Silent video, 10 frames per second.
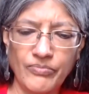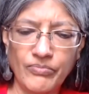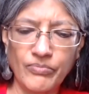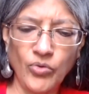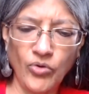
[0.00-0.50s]

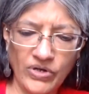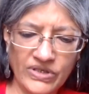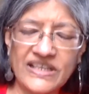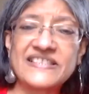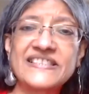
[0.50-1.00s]
more
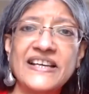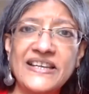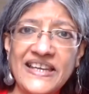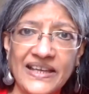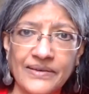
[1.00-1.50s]

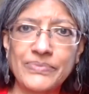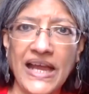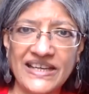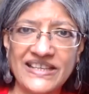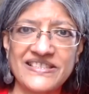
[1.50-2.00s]
concerning
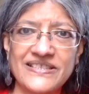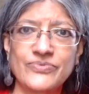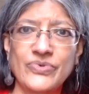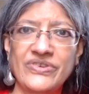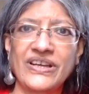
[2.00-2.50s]

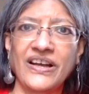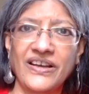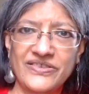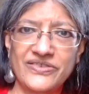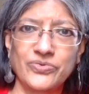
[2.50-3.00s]
practices with
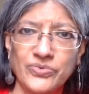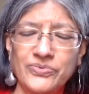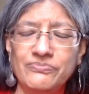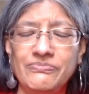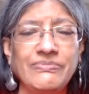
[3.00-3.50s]
regard
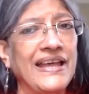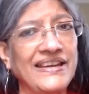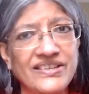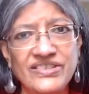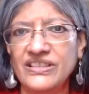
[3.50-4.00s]
to
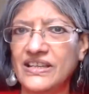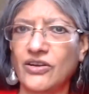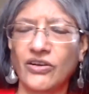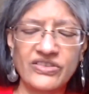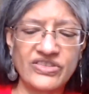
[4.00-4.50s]
energy,
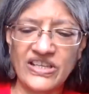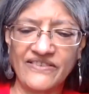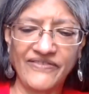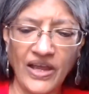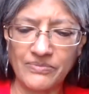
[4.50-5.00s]
ecology,
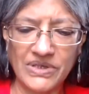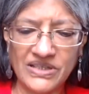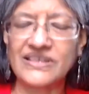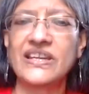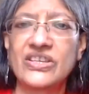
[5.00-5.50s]

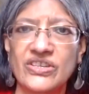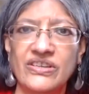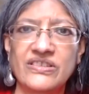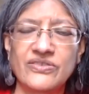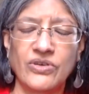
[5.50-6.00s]
environment,
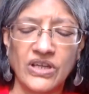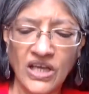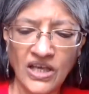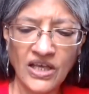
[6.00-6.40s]
nature, and so on.